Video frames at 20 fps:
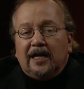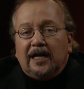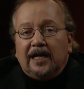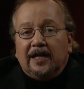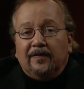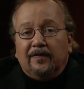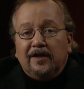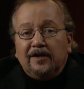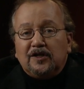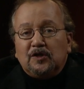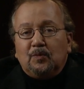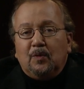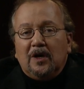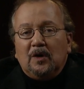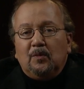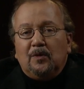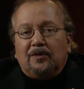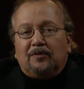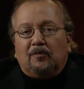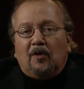In this
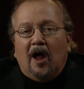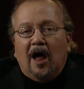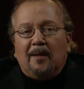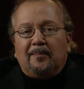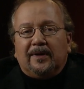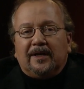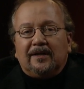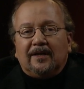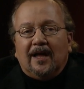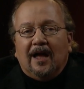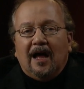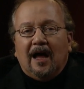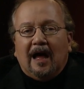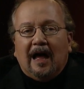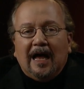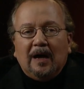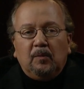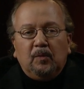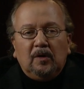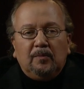one with Robert,
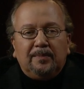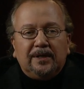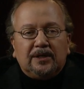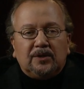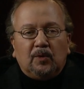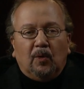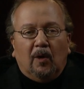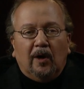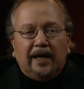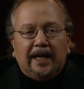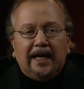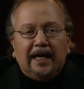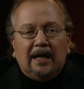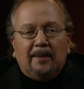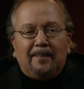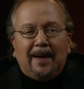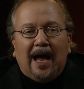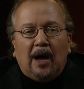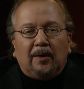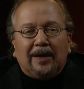I will be talking
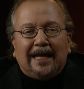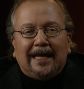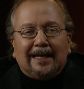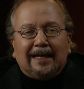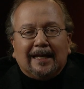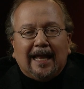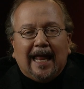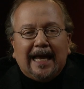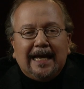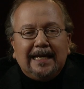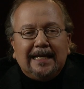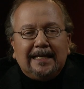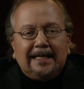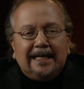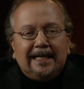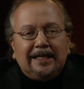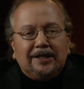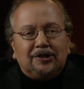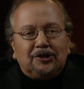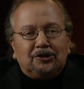about
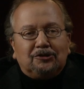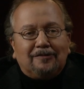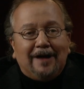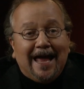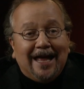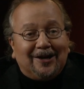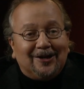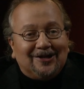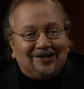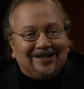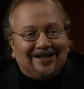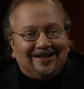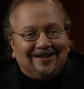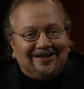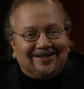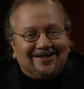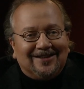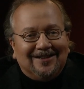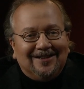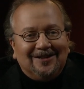enlightening
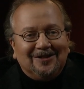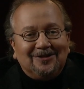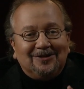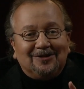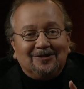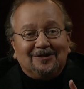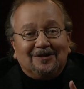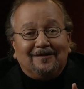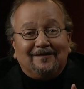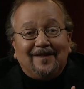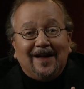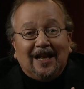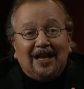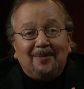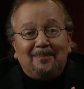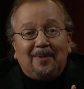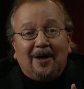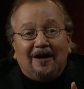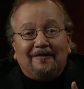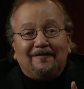strategies to
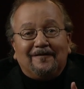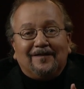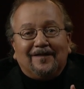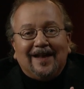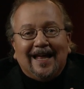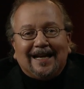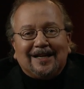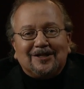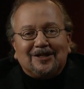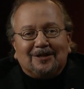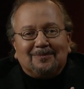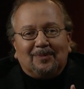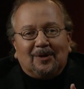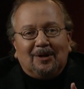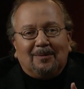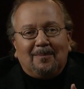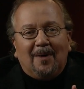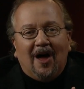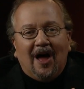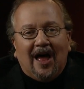develop a flexible
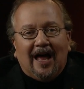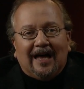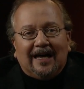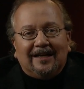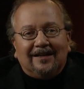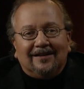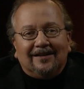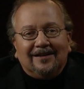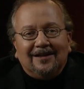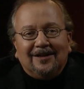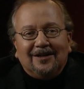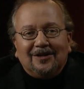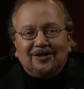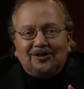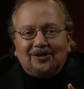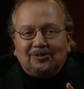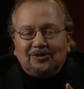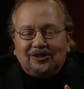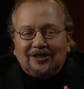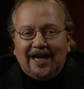mind.
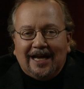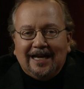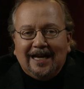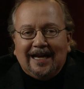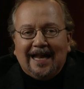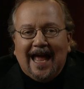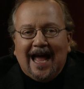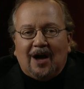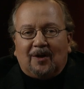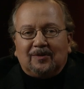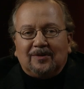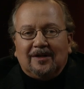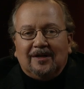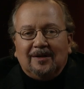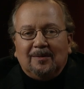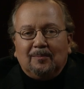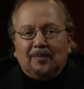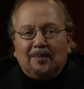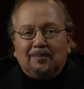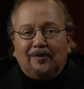So check it out.
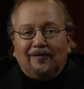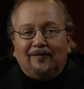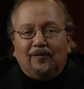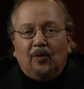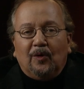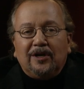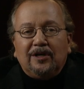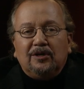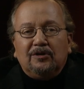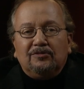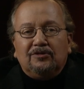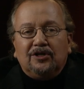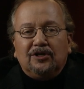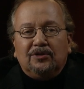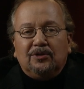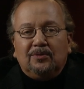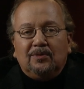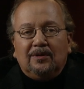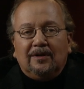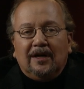But before you
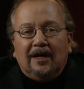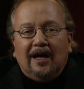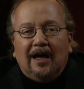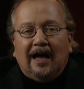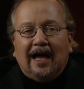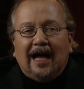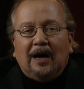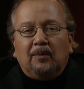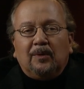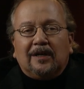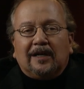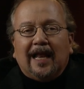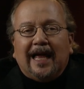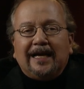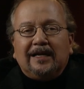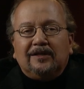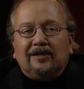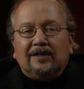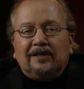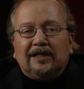do, I would
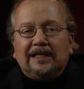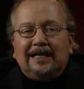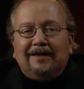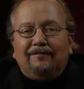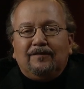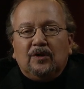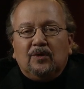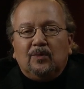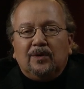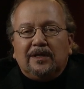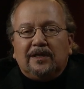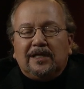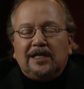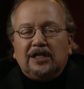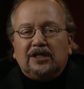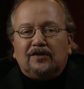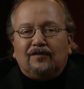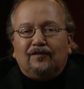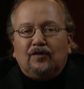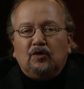like to leave you with
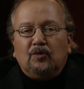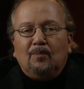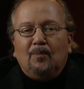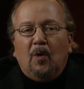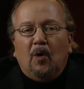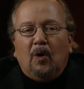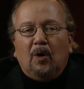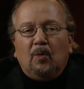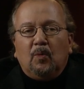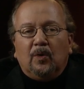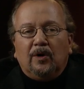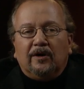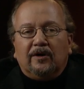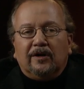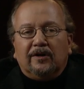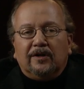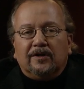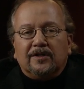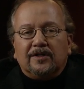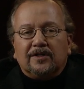these few more
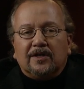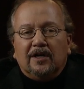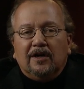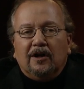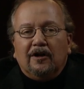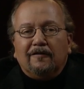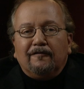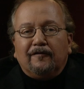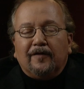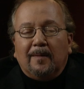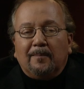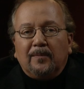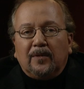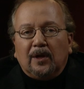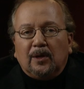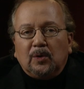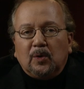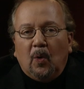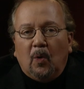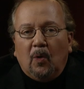words from the
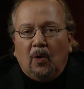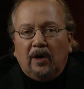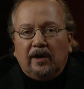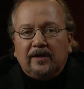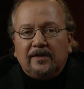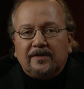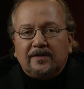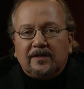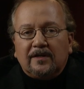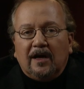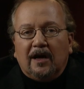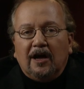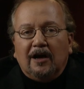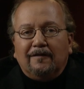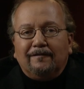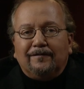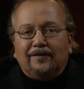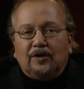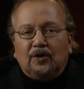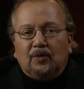laws
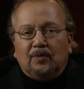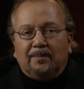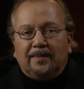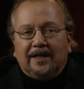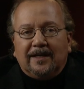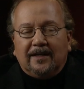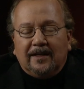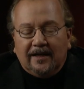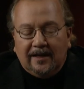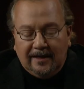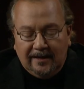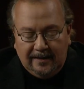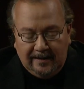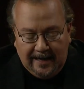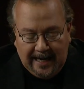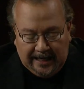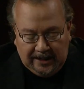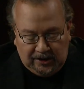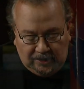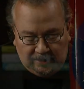of human
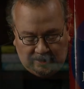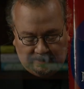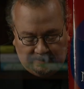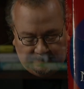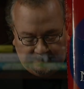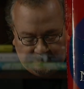nature.